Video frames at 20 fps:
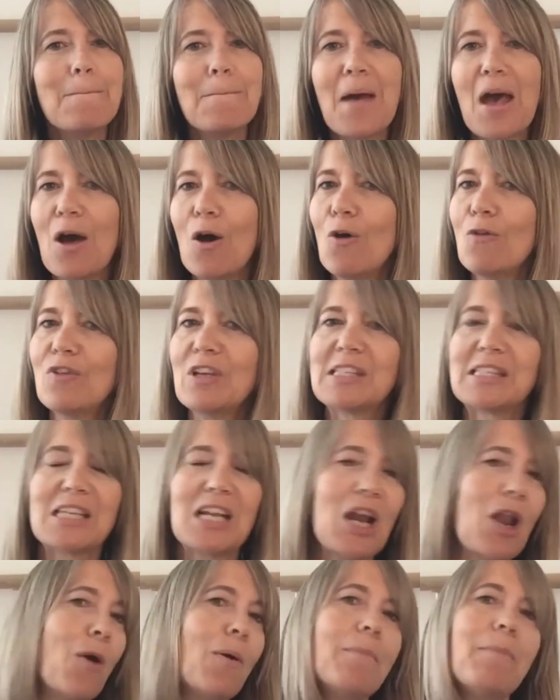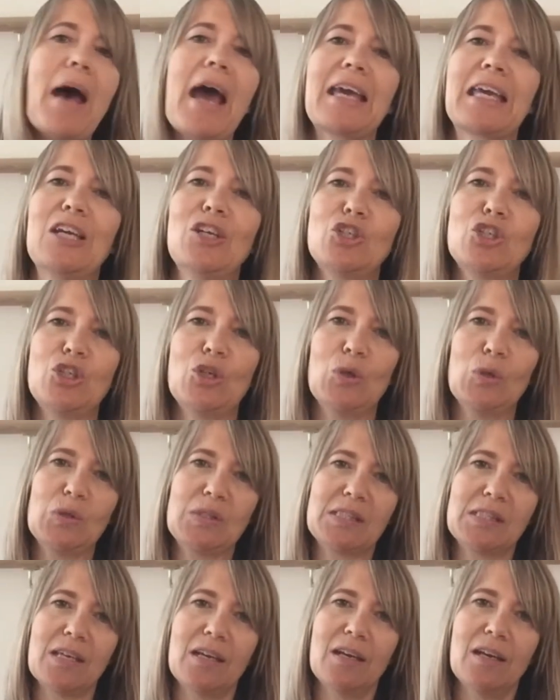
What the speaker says: pelvis and lower back issues.